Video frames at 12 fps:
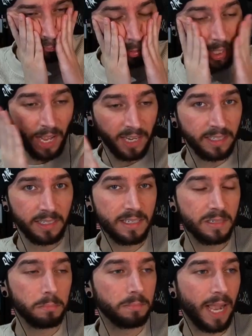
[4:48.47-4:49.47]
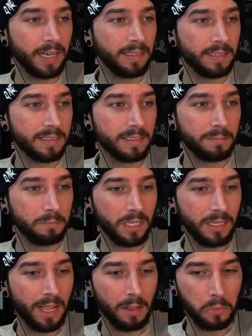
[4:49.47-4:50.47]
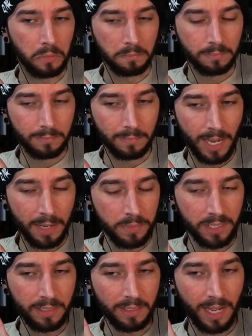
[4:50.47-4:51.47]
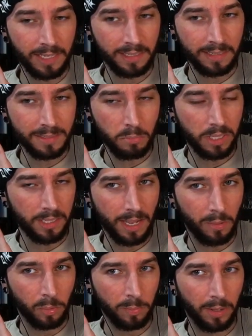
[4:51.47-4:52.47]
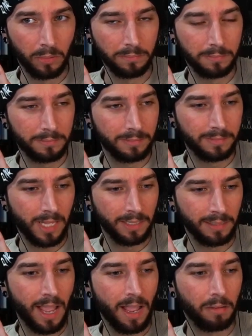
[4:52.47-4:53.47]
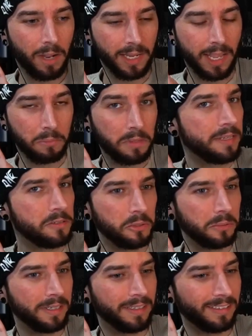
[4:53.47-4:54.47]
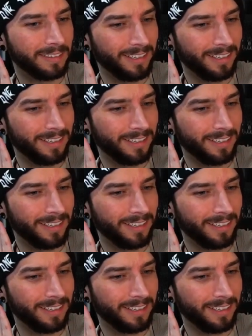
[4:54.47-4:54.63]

But I need this I need this mini album. I need the I need this mini album out like now. I can't wait two weeks.